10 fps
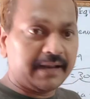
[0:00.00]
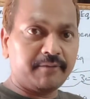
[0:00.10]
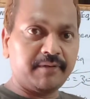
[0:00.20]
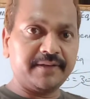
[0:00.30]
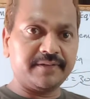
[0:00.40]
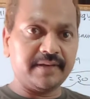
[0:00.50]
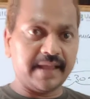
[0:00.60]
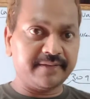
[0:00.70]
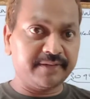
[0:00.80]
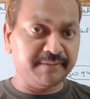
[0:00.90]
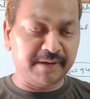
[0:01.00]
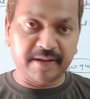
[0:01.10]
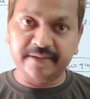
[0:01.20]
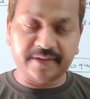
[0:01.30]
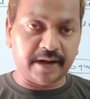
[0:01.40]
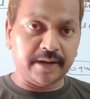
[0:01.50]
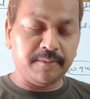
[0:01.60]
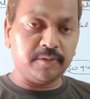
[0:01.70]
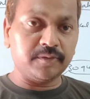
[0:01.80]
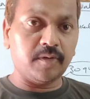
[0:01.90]
equation as given in NCERT
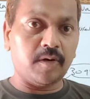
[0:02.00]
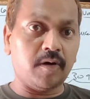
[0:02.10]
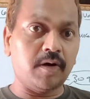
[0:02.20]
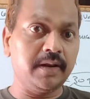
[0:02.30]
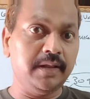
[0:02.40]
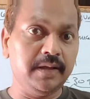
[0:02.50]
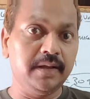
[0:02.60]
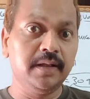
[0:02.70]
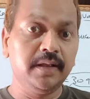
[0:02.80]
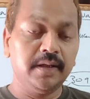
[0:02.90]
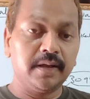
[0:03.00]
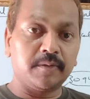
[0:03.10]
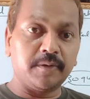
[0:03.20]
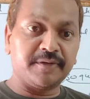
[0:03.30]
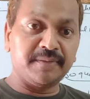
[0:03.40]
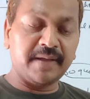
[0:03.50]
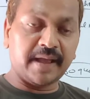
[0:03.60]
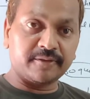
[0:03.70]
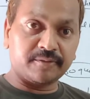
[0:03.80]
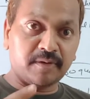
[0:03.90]
books, or a question may
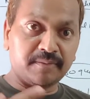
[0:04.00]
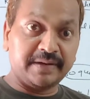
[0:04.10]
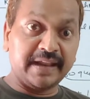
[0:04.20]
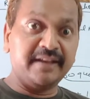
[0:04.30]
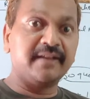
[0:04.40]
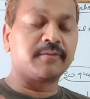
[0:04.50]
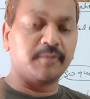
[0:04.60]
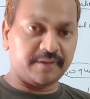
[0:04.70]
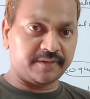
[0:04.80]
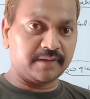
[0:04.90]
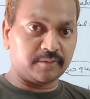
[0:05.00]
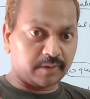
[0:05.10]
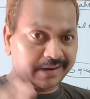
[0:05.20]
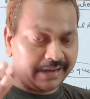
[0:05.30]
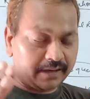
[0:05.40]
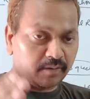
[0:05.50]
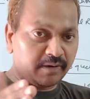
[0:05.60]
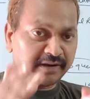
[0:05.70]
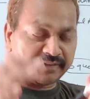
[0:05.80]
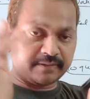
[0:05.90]
ask from 10 years question. So collect
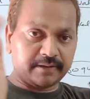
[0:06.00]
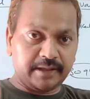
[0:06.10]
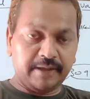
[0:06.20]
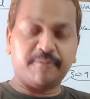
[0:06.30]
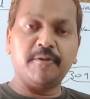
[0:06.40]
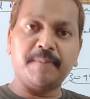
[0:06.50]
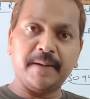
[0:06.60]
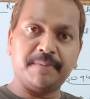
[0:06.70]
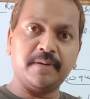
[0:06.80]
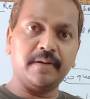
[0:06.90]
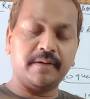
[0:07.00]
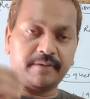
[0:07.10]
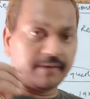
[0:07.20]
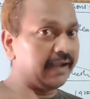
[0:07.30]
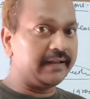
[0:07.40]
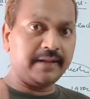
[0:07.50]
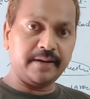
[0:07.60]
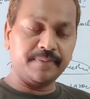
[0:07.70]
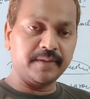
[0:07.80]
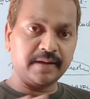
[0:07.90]
on a A4 paper, right
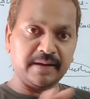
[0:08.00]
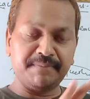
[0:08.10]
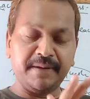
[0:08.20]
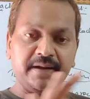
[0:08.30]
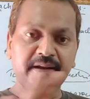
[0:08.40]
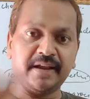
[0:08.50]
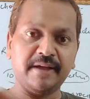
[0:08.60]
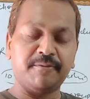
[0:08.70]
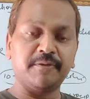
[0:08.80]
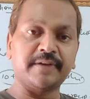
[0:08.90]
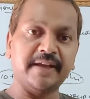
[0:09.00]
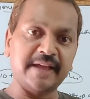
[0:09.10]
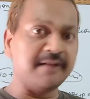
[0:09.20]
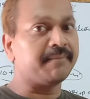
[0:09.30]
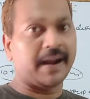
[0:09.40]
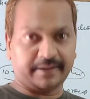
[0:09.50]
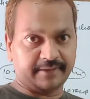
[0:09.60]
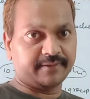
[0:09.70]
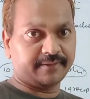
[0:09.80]
there, complete in a A4 size and practice